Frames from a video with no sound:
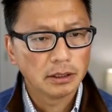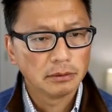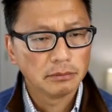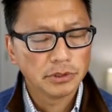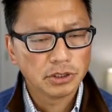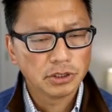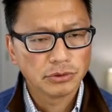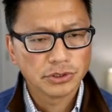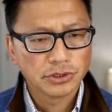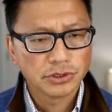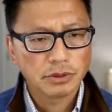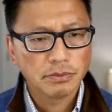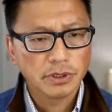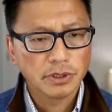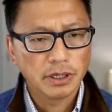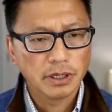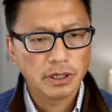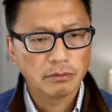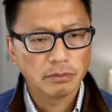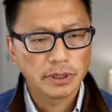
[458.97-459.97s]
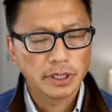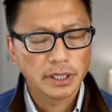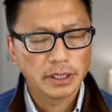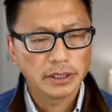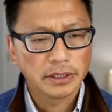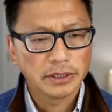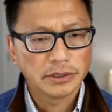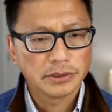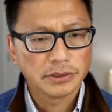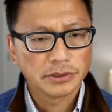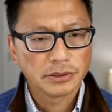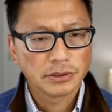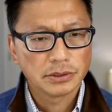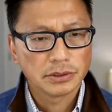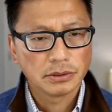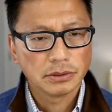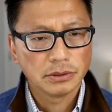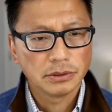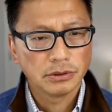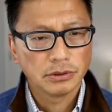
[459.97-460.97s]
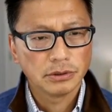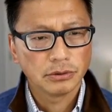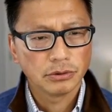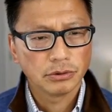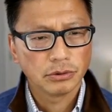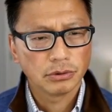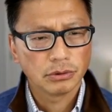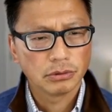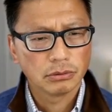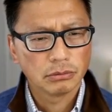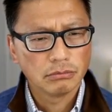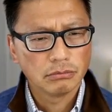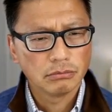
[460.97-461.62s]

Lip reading: Children's Community Health Plan is, they're